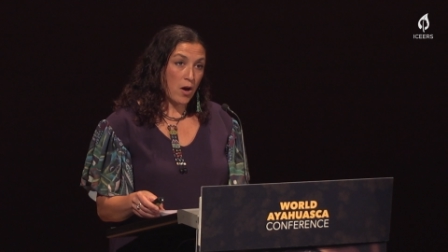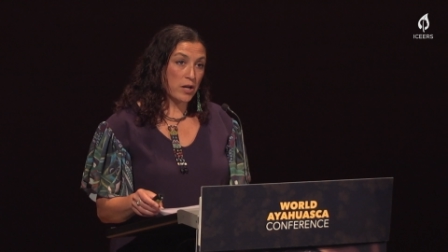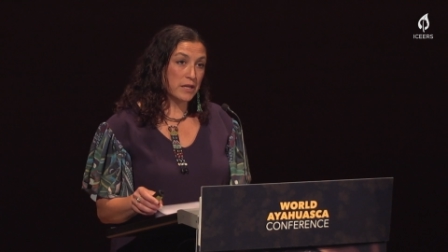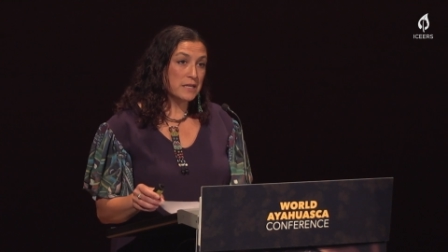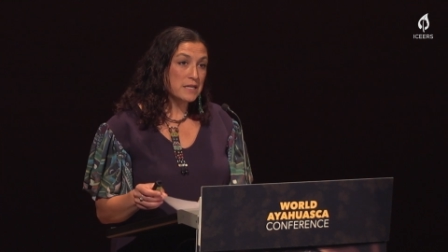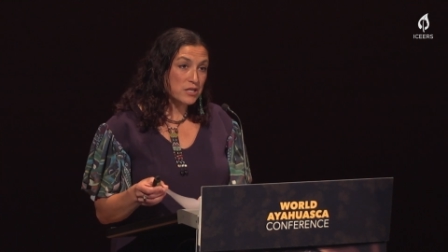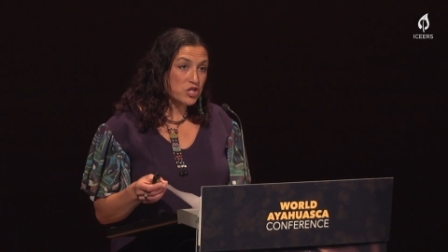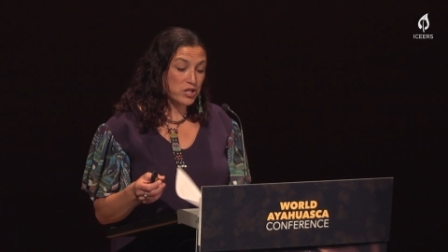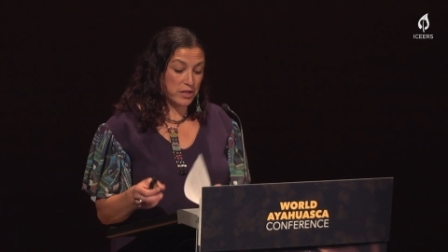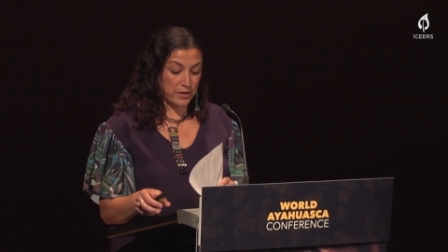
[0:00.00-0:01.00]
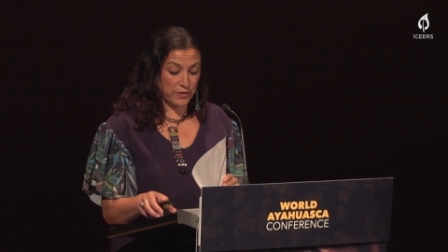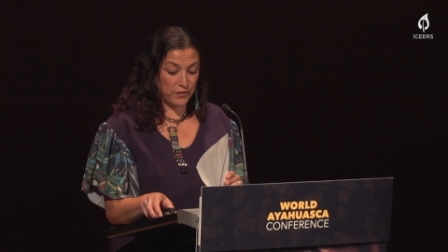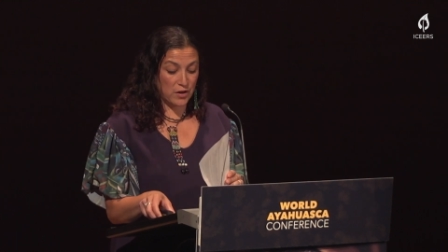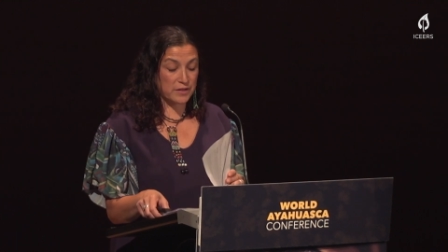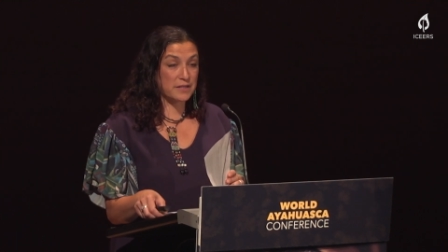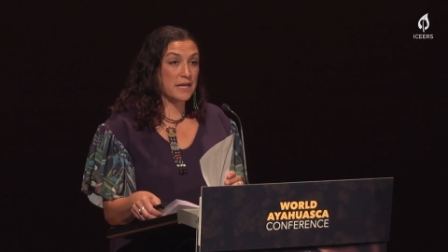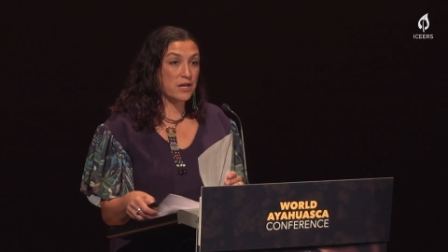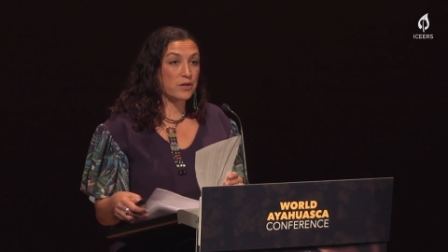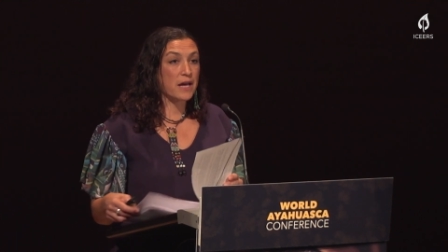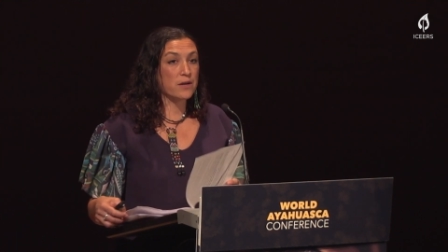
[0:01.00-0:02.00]
on an initiative called the
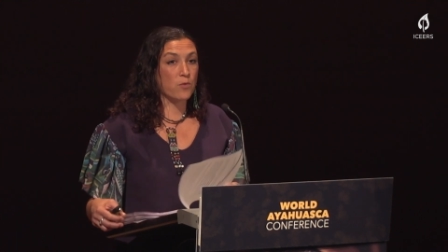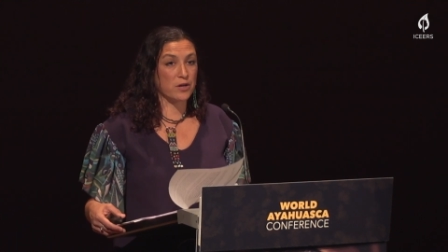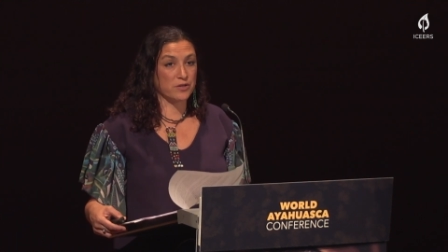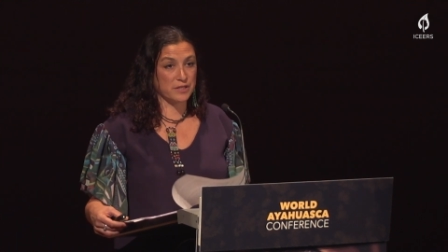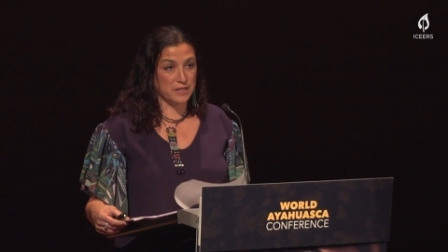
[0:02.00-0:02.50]
Sacred Headwaters